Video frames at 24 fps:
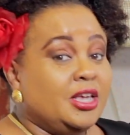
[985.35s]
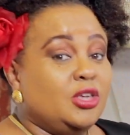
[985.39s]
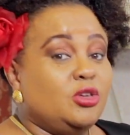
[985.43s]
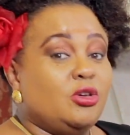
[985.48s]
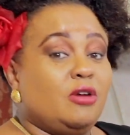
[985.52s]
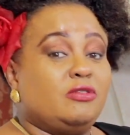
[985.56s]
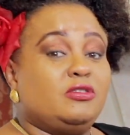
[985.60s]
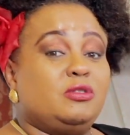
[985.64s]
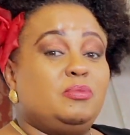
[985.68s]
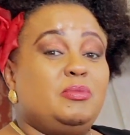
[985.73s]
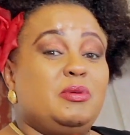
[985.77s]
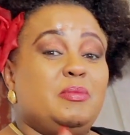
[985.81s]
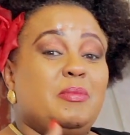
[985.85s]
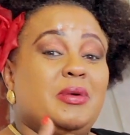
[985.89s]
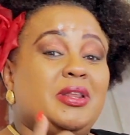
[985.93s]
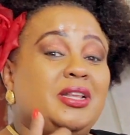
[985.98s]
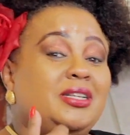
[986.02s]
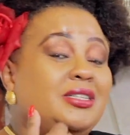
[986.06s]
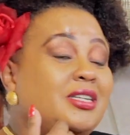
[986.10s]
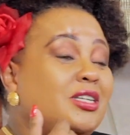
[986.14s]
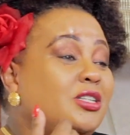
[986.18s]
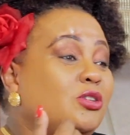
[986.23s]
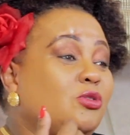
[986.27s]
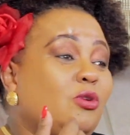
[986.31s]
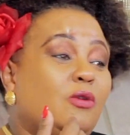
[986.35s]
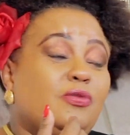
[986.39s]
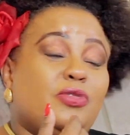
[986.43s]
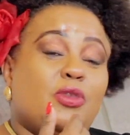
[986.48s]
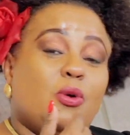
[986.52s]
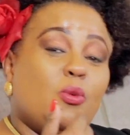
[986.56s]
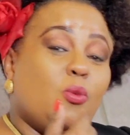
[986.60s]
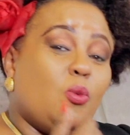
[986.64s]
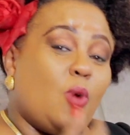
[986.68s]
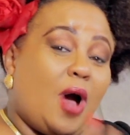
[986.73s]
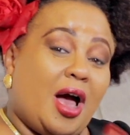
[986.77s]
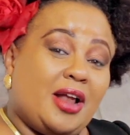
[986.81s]
You have to be meditating on
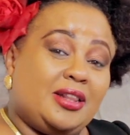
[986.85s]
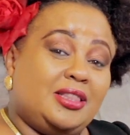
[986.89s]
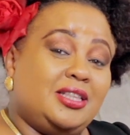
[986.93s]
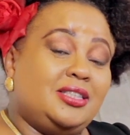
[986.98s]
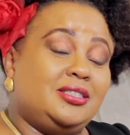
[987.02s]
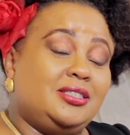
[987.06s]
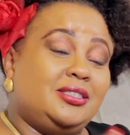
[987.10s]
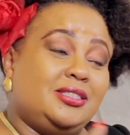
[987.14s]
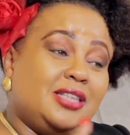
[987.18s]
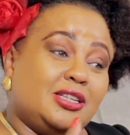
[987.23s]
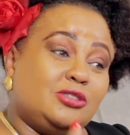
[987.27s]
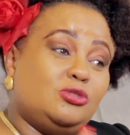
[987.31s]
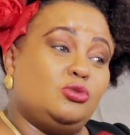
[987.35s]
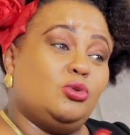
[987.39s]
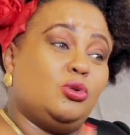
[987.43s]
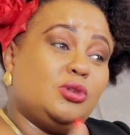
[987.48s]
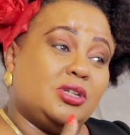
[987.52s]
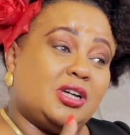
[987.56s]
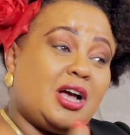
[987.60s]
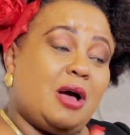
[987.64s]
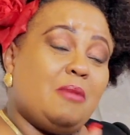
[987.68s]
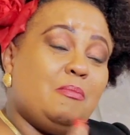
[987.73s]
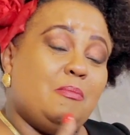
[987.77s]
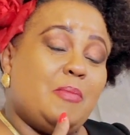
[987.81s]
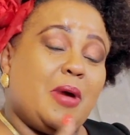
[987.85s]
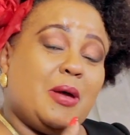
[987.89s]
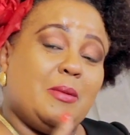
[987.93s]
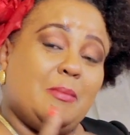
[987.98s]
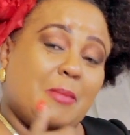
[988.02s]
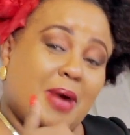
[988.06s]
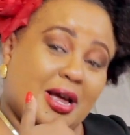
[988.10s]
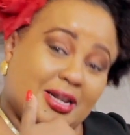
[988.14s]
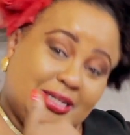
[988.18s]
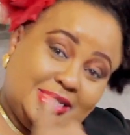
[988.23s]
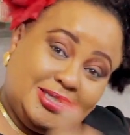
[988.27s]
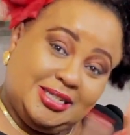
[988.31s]
the word. This does not come by
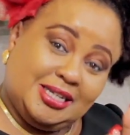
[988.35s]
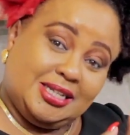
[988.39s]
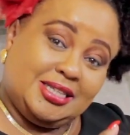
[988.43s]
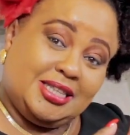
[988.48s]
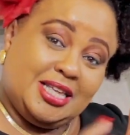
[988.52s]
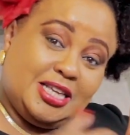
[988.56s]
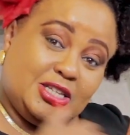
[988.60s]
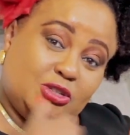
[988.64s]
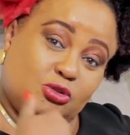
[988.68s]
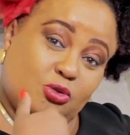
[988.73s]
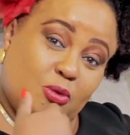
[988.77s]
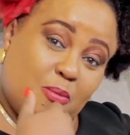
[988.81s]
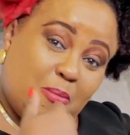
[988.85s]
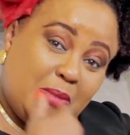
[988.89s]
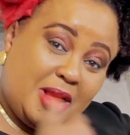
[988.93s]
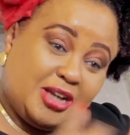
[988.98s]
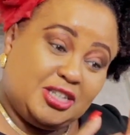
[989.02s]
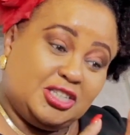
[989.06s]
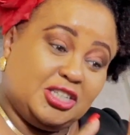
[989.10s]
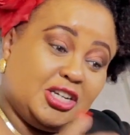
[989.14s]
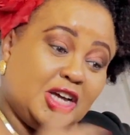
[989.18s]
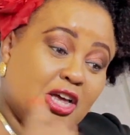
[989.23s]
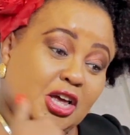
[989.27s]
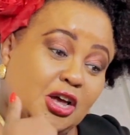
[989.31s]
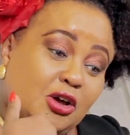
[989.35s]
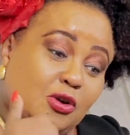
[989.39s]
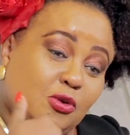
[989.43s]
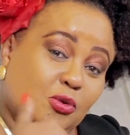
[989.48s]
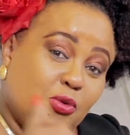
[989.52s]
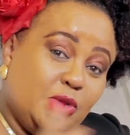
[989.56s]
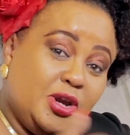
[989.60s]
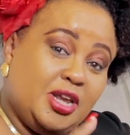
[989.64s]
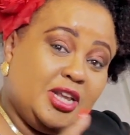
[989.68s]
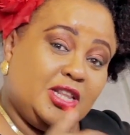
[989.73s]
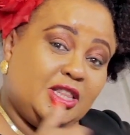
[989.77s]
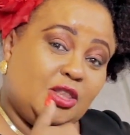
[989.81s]
magic. There is no magic.
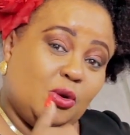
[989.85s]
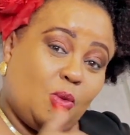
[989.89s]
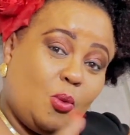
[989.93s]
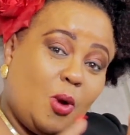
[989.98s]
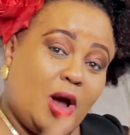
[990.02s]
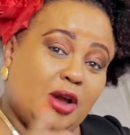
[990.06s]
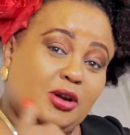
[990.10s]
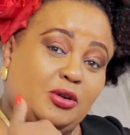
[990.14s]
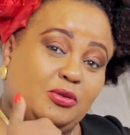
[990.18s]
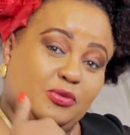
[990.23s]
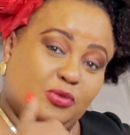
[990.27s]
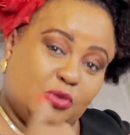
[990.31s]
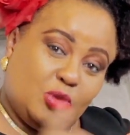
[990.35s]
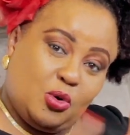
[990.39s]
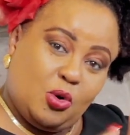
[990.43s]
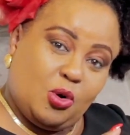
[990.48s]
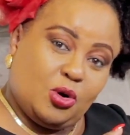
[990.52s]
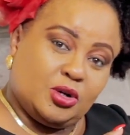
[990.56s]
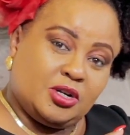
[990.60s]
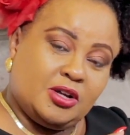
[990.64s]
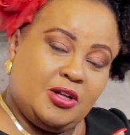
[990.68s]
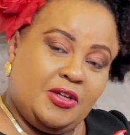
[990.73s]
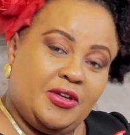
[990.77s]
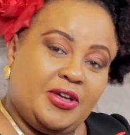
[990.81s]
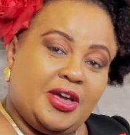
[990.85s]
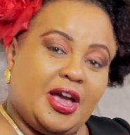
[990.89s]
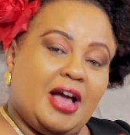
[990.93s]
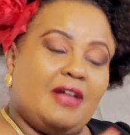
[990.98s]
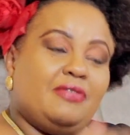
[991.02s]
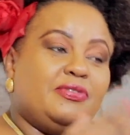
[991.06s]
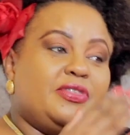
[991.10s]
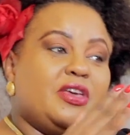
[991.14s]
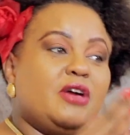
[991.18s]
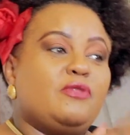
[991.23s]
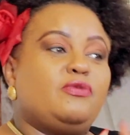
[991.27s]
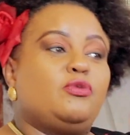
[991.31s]
Read the word of God
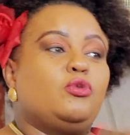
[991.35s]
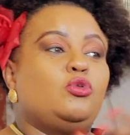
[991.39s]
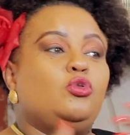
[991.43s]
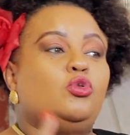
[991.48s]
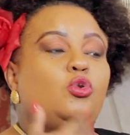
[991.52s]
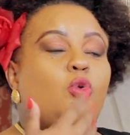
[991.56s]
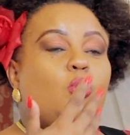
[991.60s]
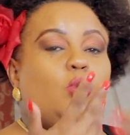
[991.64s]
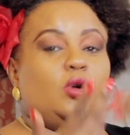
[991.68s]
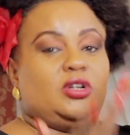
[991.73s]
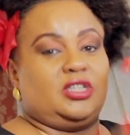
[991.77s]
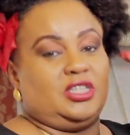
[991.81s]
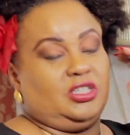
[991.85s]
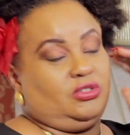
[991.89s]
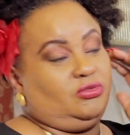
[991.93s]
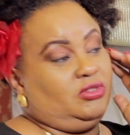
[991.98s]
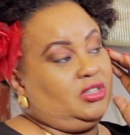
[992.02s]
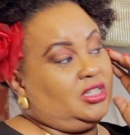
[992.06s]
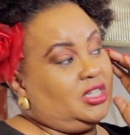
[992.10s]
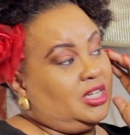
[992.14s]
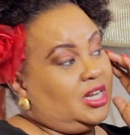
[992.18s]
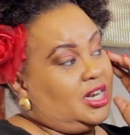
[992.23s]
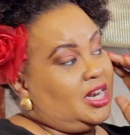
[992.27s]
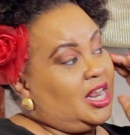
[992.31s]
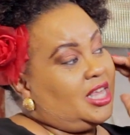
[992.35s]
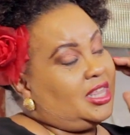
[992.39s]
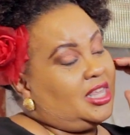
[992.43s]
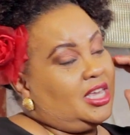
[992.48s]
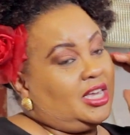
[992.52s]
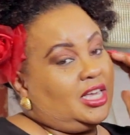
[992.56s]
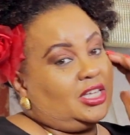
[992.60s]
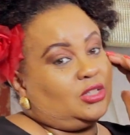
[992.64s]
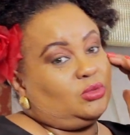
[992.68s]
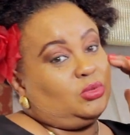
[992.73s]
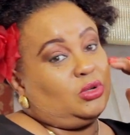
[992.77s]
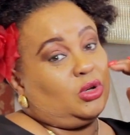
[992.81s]
and therefore know what is written. And I
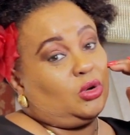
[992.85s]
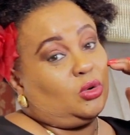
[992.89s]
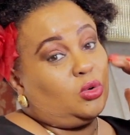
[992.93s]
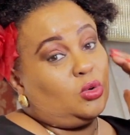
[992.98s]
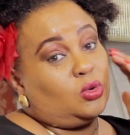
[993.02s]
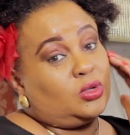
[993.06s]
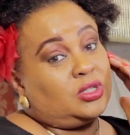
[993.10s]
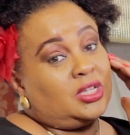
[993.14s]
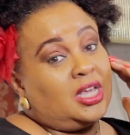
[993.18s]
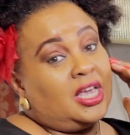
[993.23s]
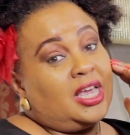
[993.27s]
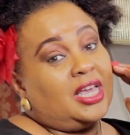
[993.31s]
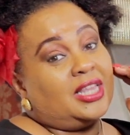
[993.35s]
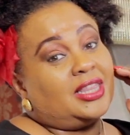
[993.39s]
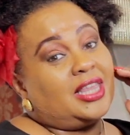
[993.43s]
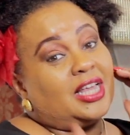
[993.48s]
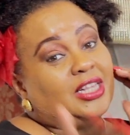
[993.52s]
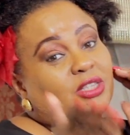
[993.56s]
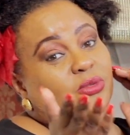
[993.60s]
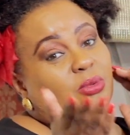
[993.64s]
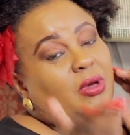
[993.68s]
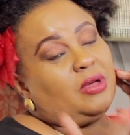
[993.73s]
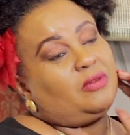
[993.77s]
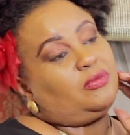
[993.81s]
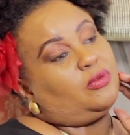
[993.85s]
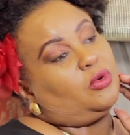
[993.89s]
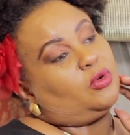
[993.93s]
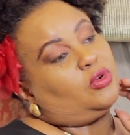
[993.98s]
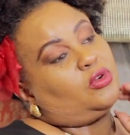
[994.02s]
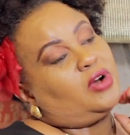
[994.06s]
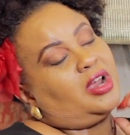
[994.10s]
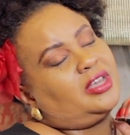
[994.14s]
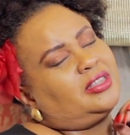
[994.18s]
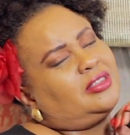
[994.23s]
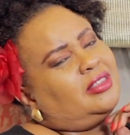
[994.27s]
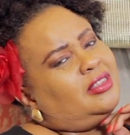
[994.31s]
think as we close, that's why for
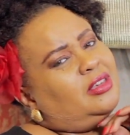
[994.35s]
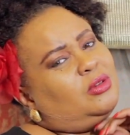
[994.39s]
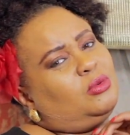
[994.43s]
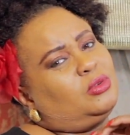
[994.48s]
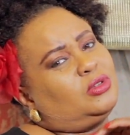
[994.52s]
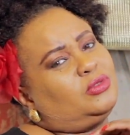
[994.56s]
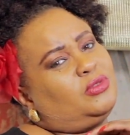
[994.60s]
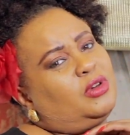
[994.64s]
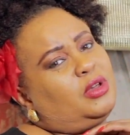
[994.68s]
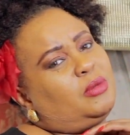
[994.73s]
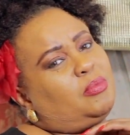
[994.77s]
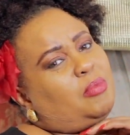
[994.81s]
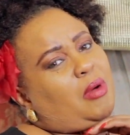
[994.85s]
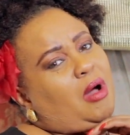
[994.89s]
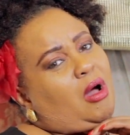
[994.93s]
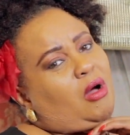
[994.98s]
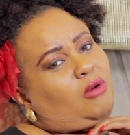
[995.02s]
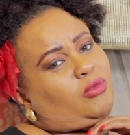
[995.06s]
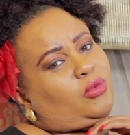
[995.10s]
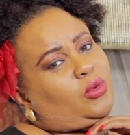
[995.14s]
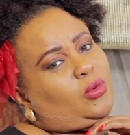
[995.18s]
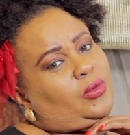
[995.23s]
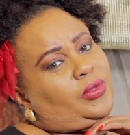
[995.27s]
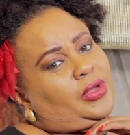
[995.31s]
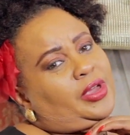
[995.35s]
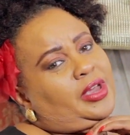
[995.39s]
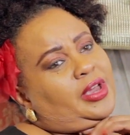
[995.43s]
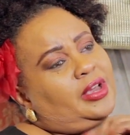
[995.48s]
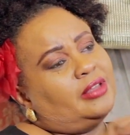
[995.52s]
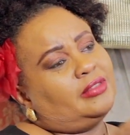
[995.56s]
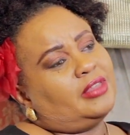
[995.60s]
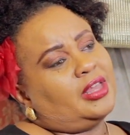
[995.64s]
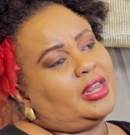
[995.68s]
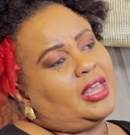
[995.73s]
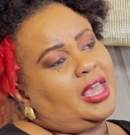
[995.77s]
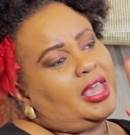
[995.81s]
Christ, I think it was very powerful
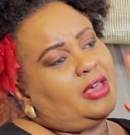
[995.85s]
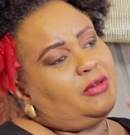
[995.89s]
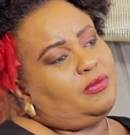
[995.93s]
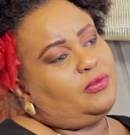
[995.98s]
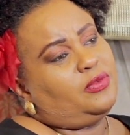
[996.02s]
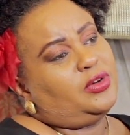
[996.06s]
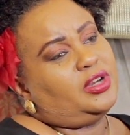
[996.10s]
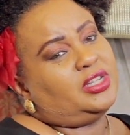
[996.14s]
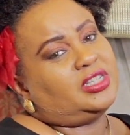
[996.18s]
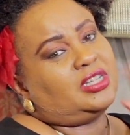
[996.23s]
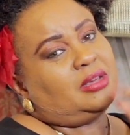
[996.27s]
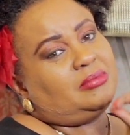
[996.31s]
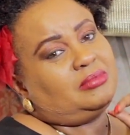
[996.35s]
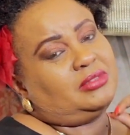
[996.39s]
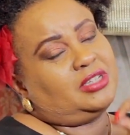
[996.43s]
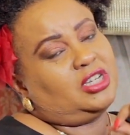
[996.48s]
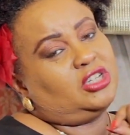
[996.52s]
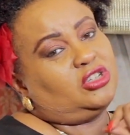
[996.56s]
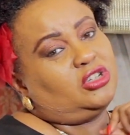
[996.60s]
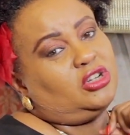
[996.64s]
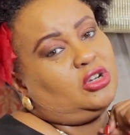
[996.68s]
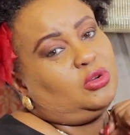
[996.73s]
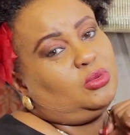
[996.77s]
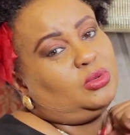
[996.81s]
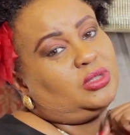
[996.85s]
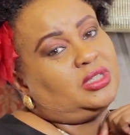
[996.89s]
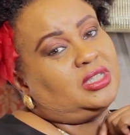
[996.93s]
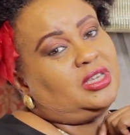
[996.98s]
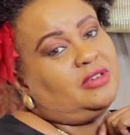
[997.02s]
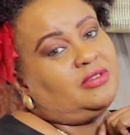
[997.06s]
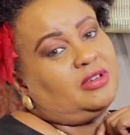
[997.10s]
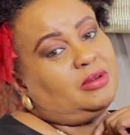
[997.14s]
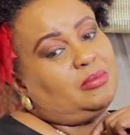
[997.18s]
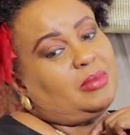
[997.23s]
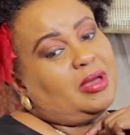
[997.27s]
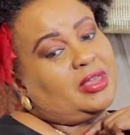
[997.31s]
that every temptation he was
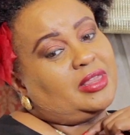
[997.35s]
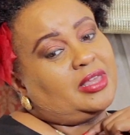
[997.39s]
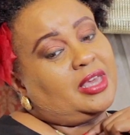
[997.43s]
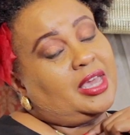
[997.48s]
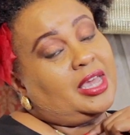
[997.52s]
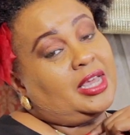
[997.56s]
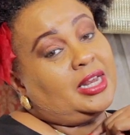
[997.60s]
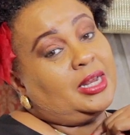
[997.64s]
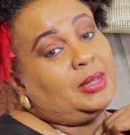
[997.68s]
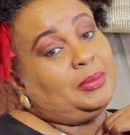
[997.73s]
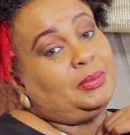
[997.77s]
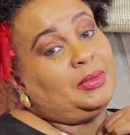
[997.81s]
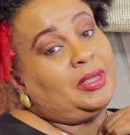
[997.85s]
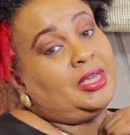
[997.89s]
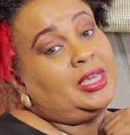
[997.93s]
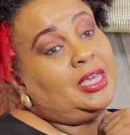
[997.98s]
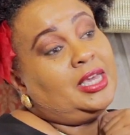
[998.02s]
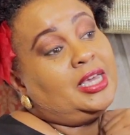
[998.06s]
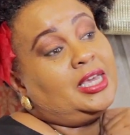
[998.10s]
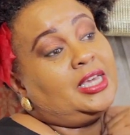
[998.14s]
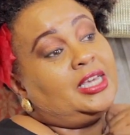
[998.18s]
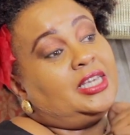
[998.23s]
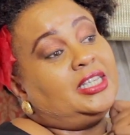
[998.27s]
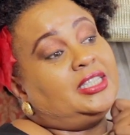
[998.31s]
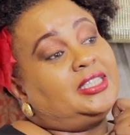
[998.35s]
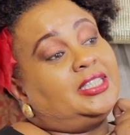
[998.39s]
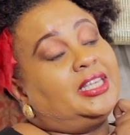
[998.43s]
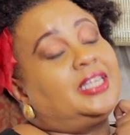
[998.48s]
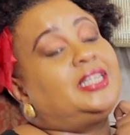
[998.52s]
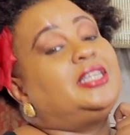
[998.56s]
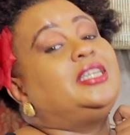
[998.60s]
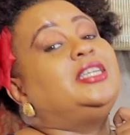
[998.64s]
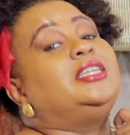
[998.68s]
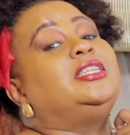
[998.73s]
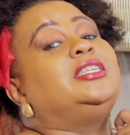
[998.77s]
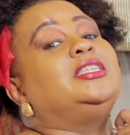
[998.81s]
given by the enemy, he said
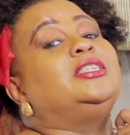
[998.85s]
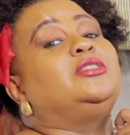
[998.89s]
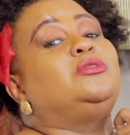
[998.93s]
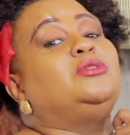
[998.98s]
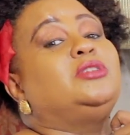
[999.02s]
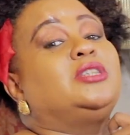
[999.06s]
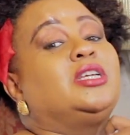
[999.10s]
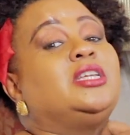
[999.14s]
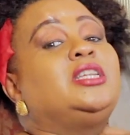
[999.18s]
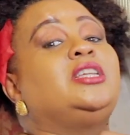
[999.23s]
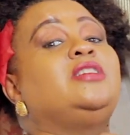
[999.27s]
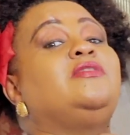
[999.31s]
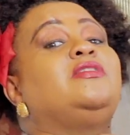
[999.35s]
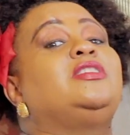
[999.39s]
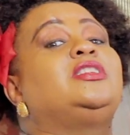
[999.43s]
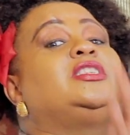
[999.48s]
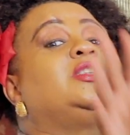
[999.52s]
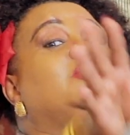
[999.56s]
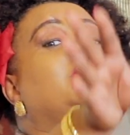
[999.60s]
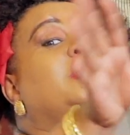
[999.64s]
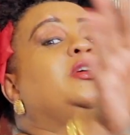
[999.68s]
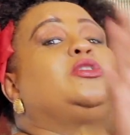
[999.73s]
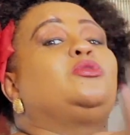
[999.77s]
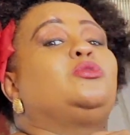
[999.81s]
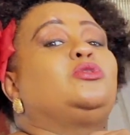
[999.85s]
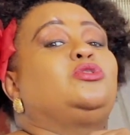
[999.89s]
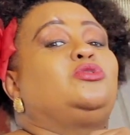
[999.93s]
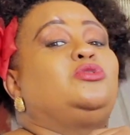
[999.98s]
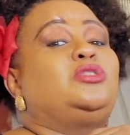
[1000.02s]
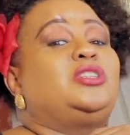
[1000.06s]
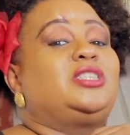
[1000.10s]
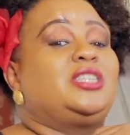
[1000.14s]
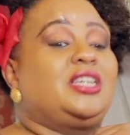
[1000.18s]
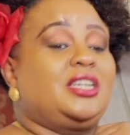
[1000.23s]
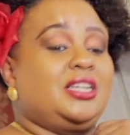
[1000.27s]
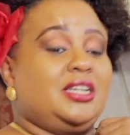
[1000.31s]
it is written. He didn't even say where it was
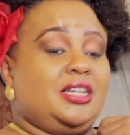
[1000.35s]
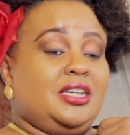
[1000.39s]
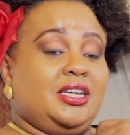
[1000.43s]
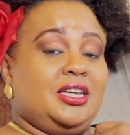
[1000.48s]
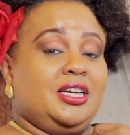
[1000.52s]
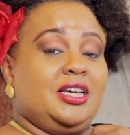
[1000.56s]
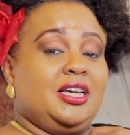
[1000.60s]
written.